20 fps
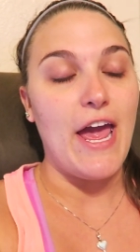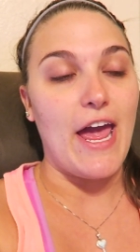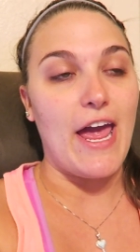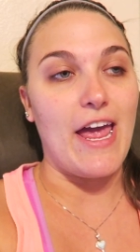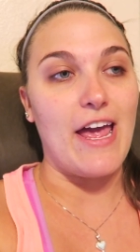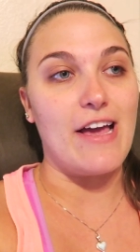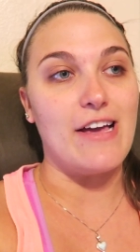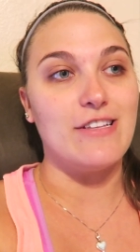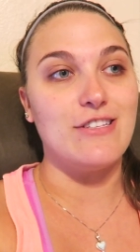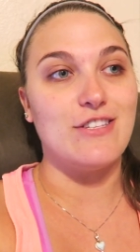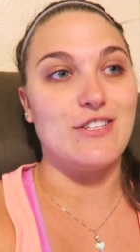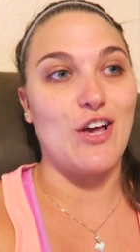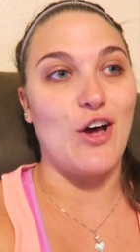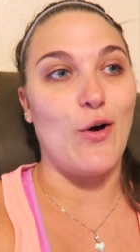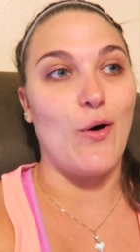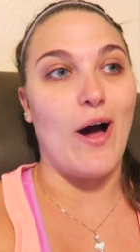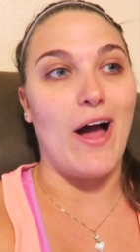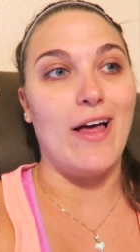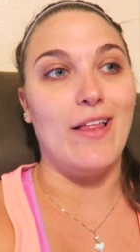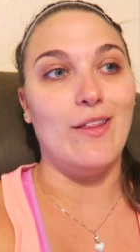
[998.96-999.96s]
And so
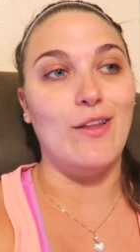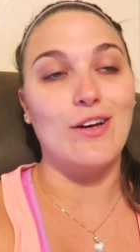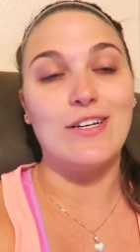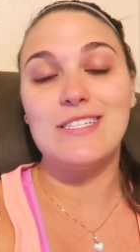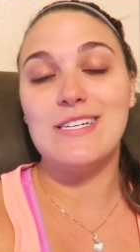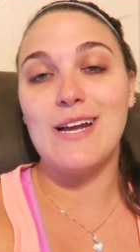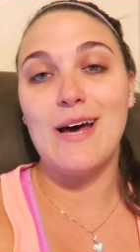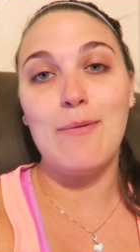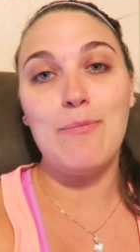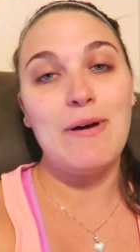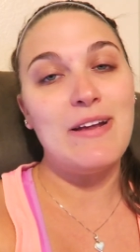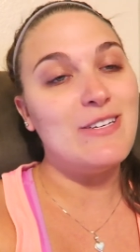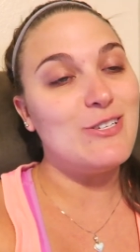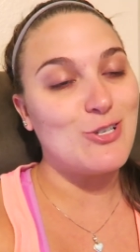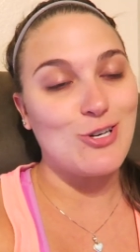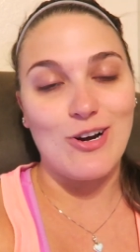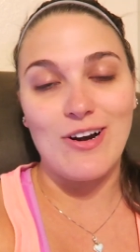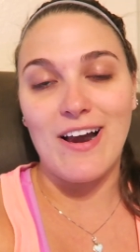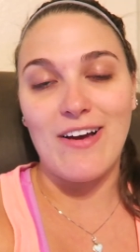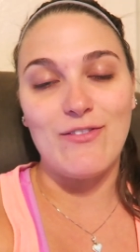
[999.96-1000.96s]
I looked it up and
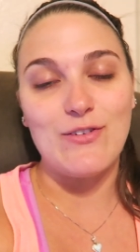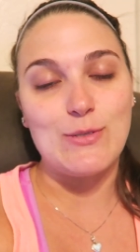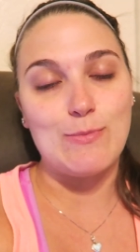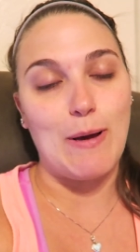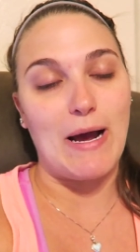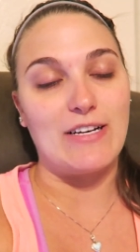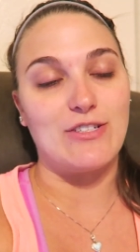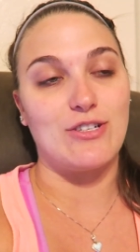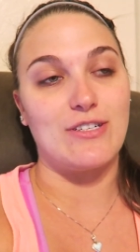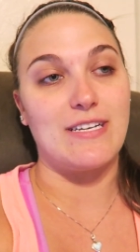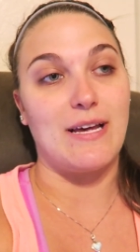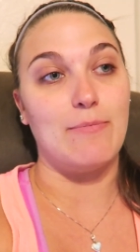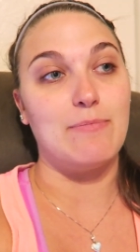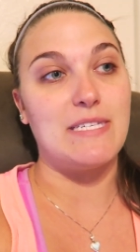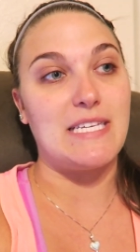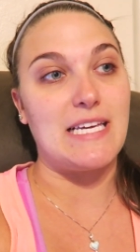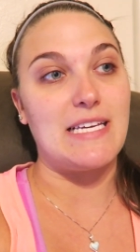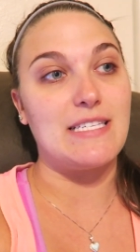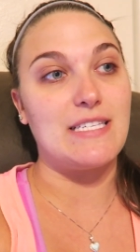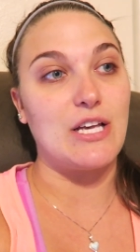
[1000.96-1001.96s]
sure enough, it's Patrick
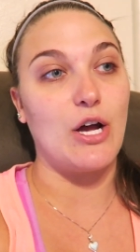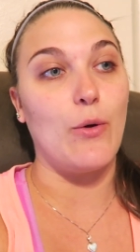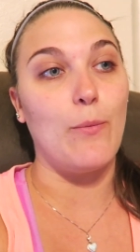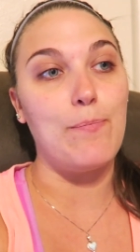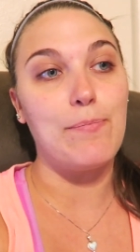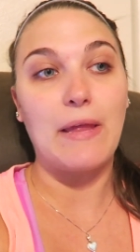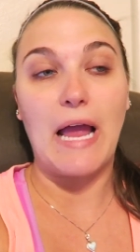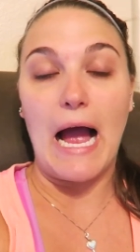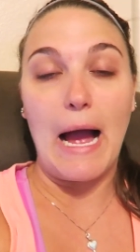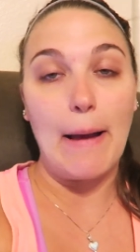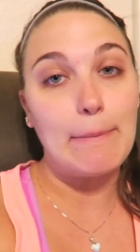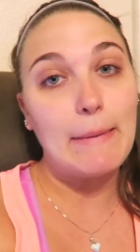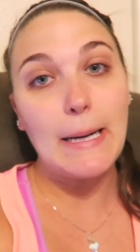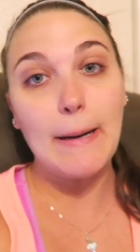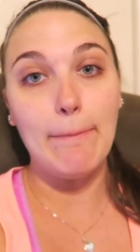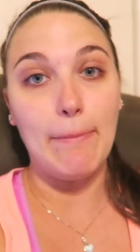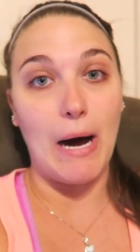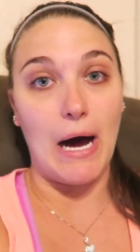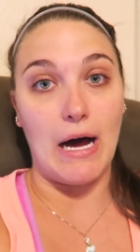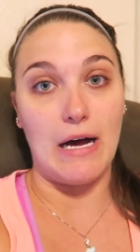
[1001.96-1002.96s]
Dempsey. So I'm
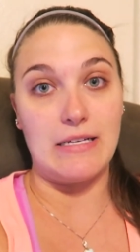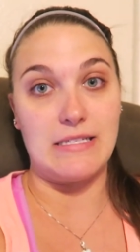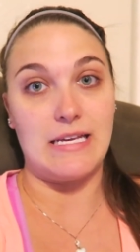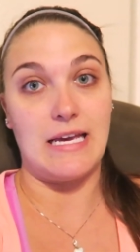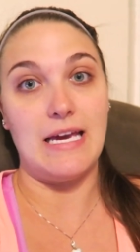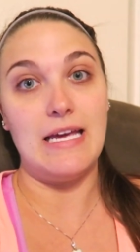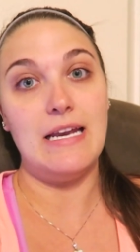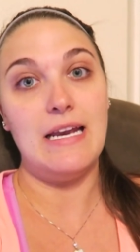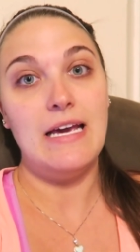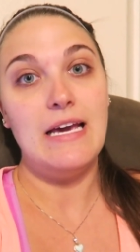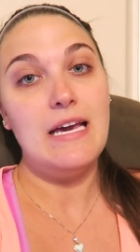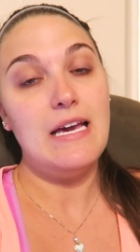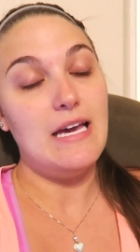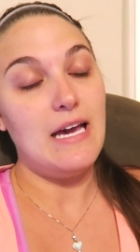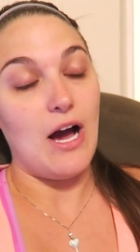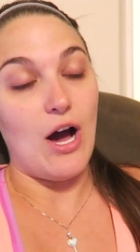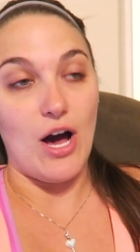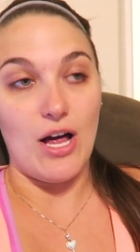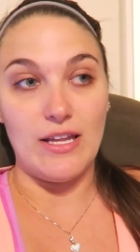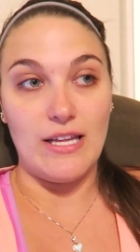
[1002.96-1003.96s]
gonna pause it
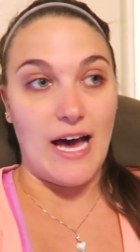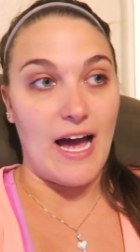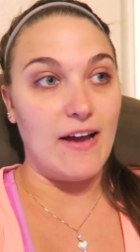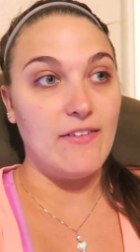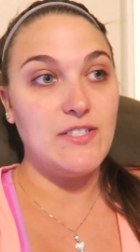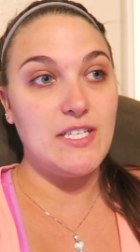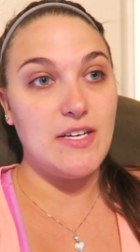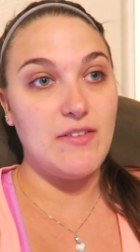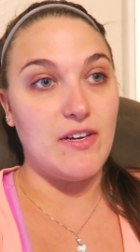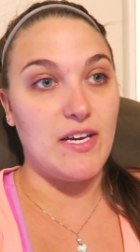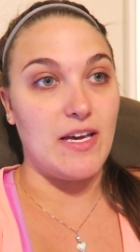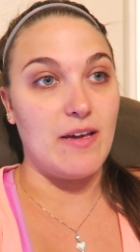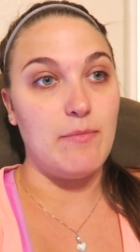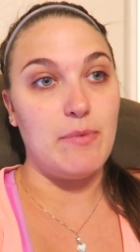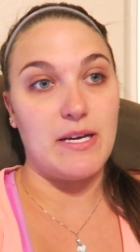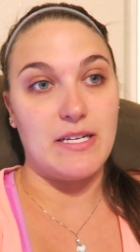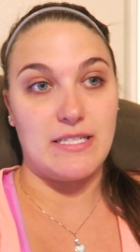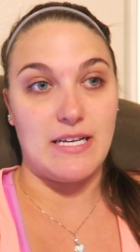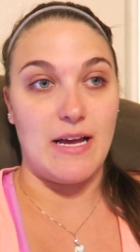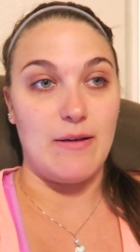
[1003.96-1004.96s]
on live TV
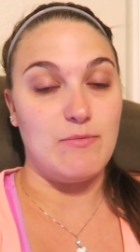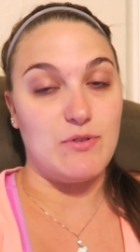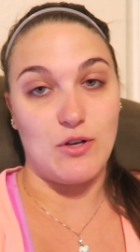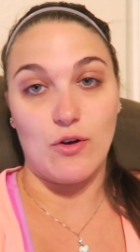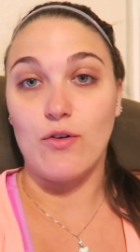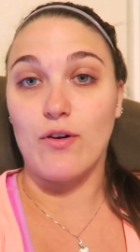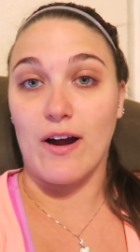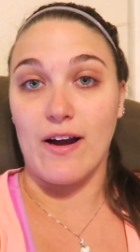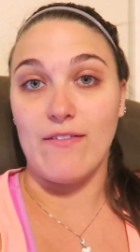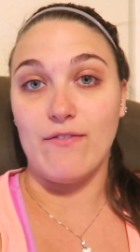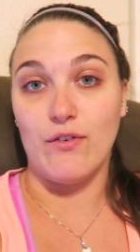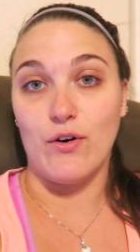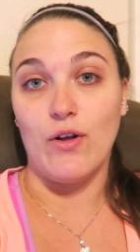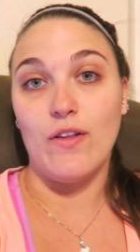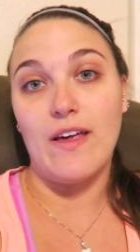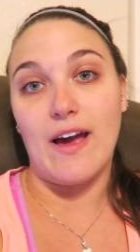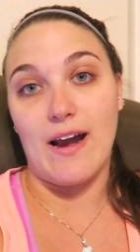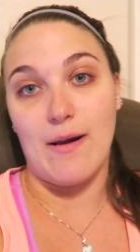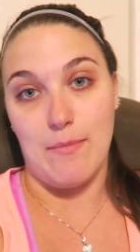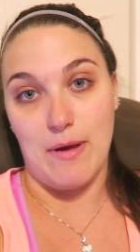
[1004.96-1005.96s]
because I'm so
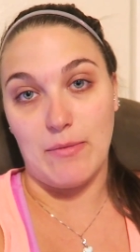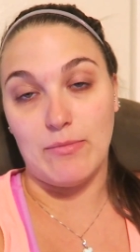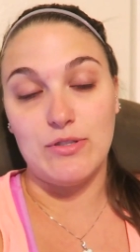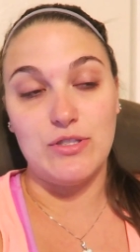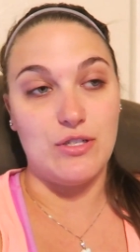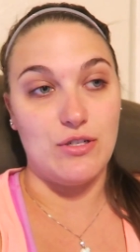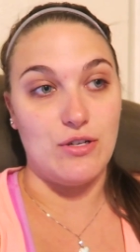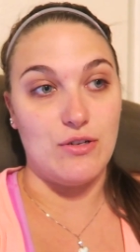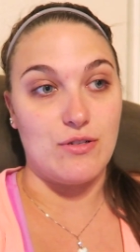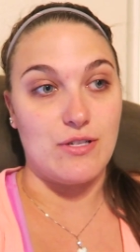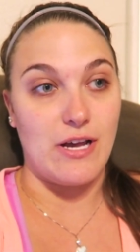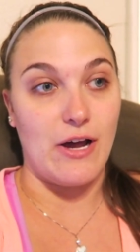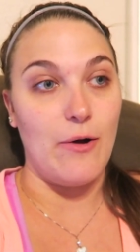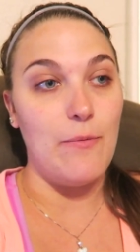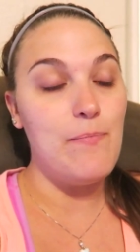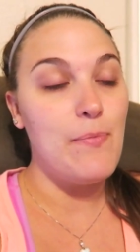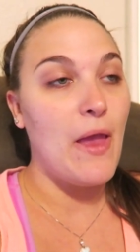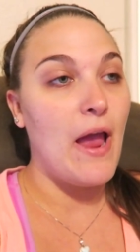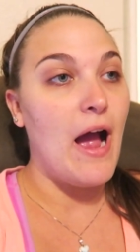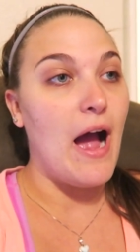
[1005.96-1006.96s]
grateful that I'm able to do so.
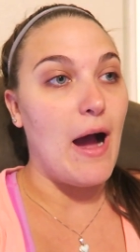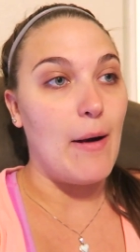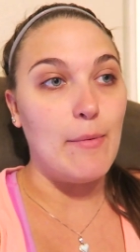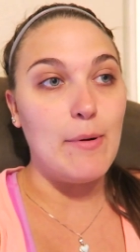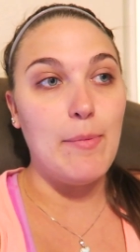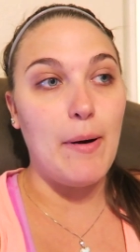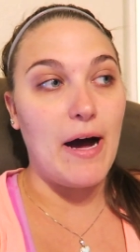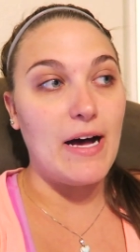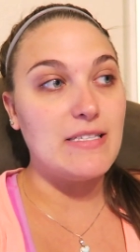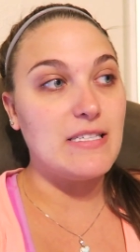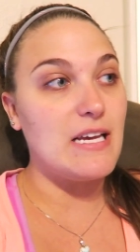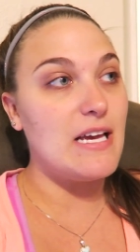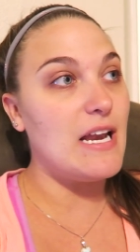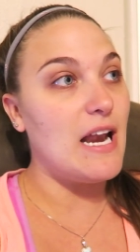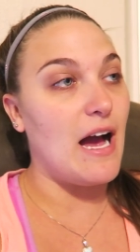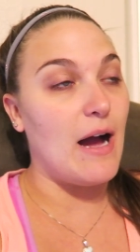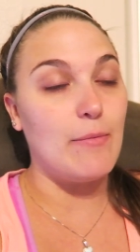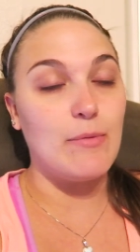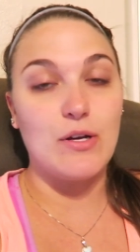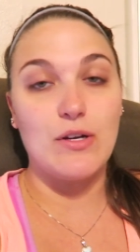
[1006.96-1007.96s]
I'm gonna pause it,
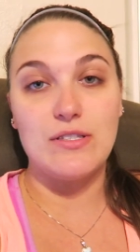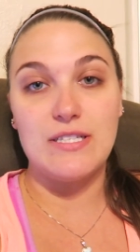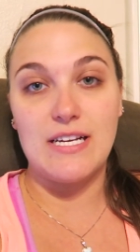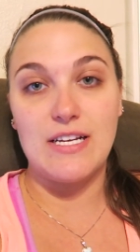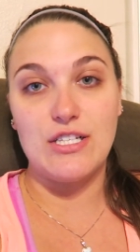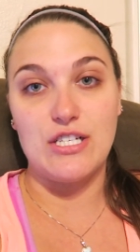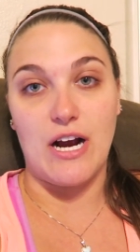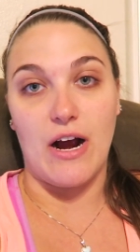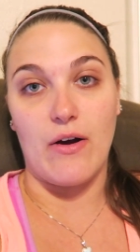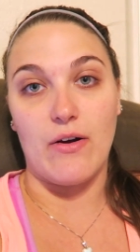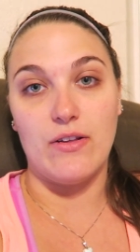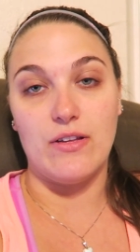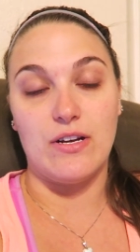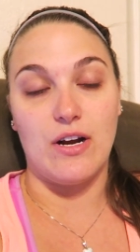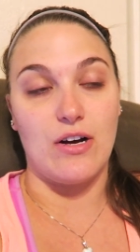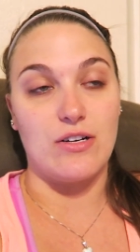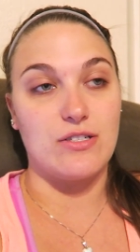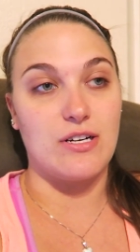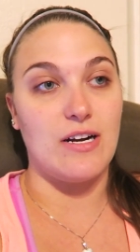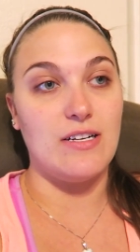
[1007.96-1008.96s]
I'm gonna go take a shower, the
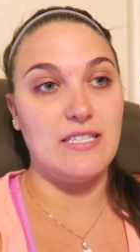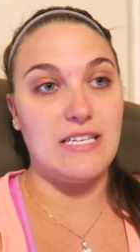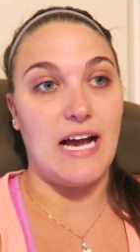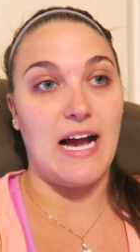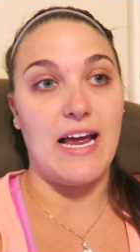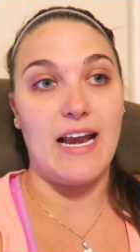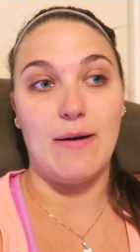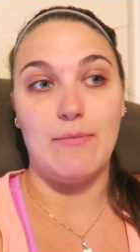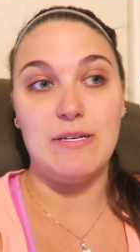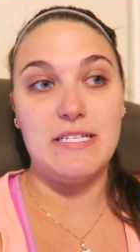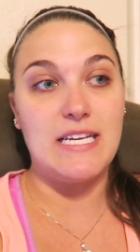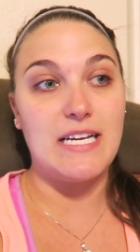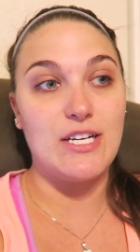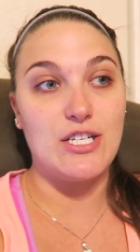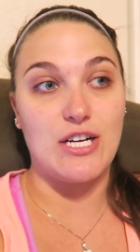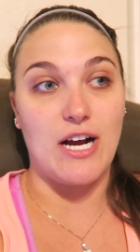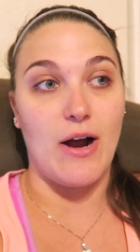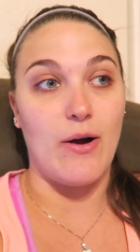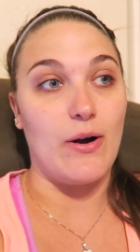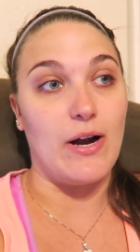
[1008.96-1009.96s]
dogs are outside, I'm gonna take a
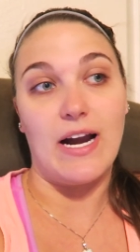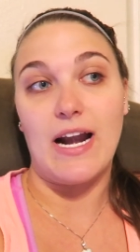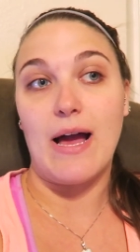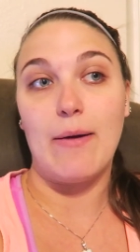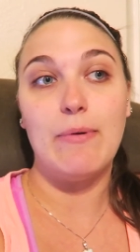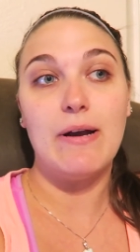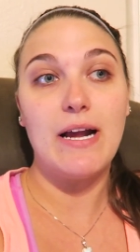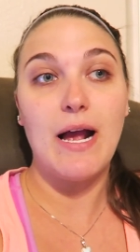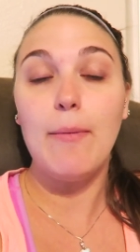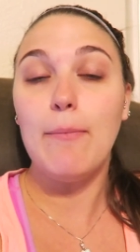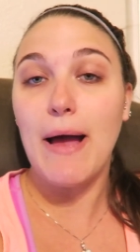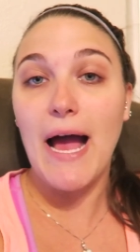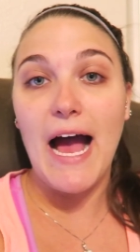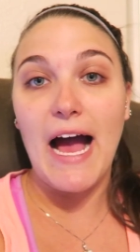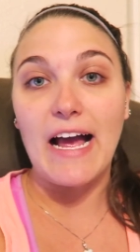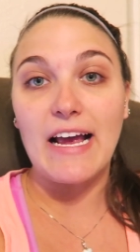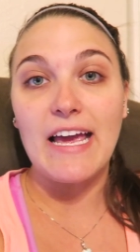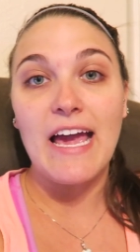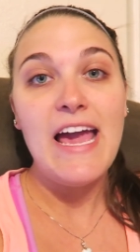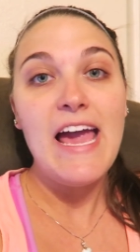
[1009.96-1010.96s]
shower and I'm gonna come
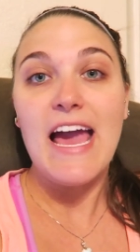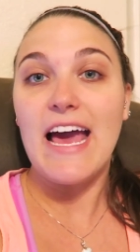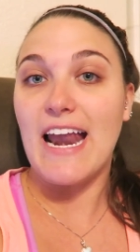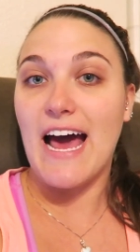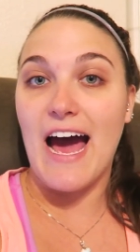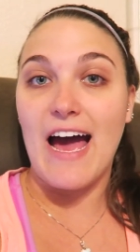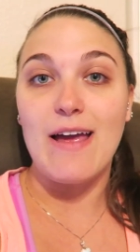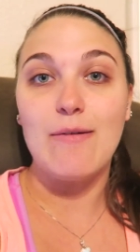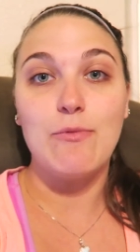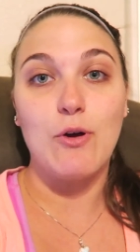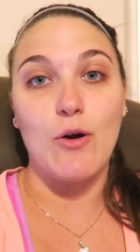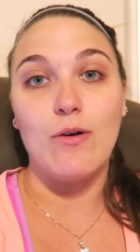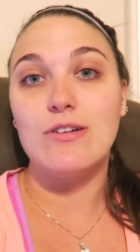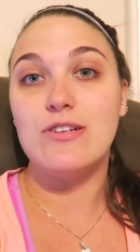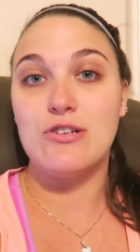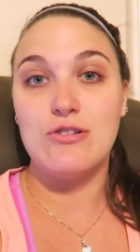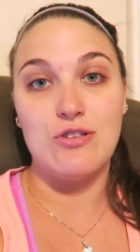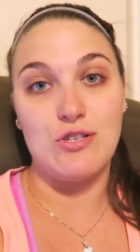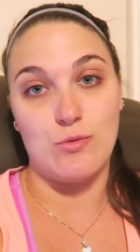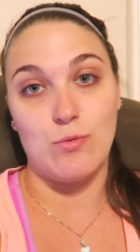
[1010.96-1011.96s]
back and I'm going
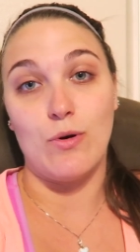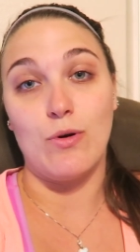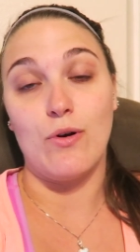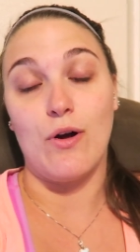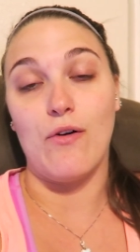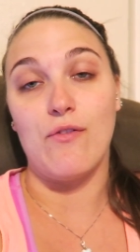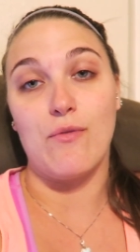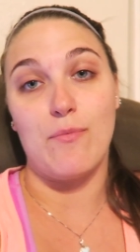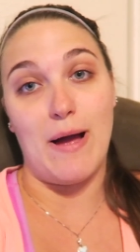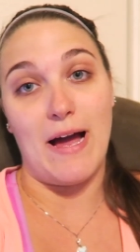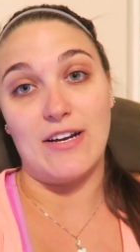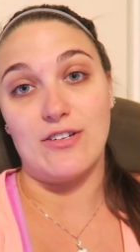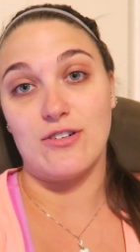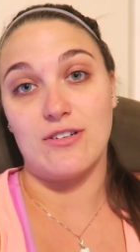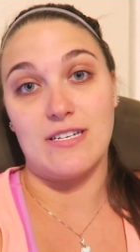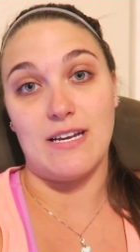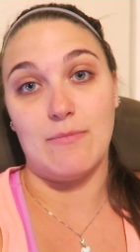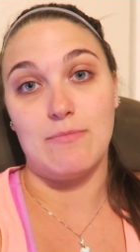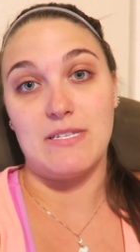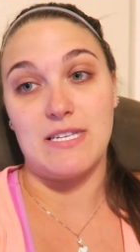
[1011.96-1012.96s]
to swoon over
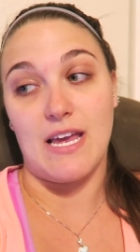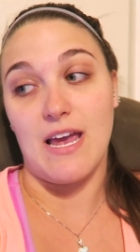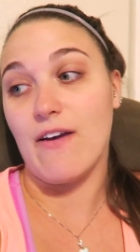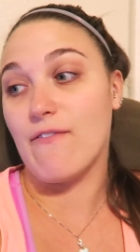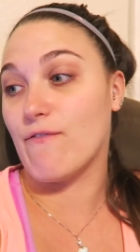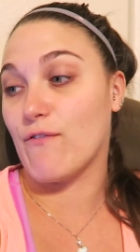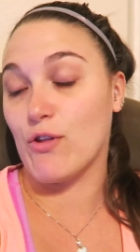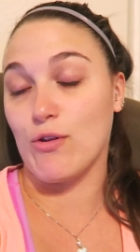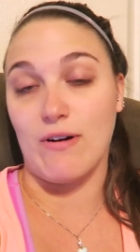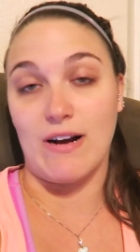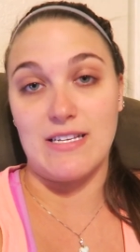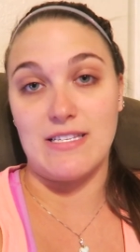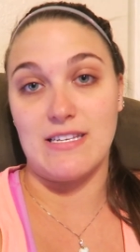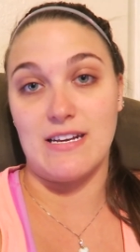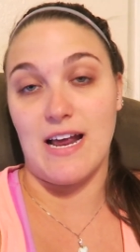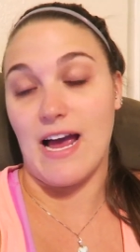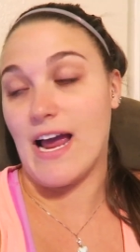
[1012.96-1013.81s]
Patrick Dempsey for the rest of the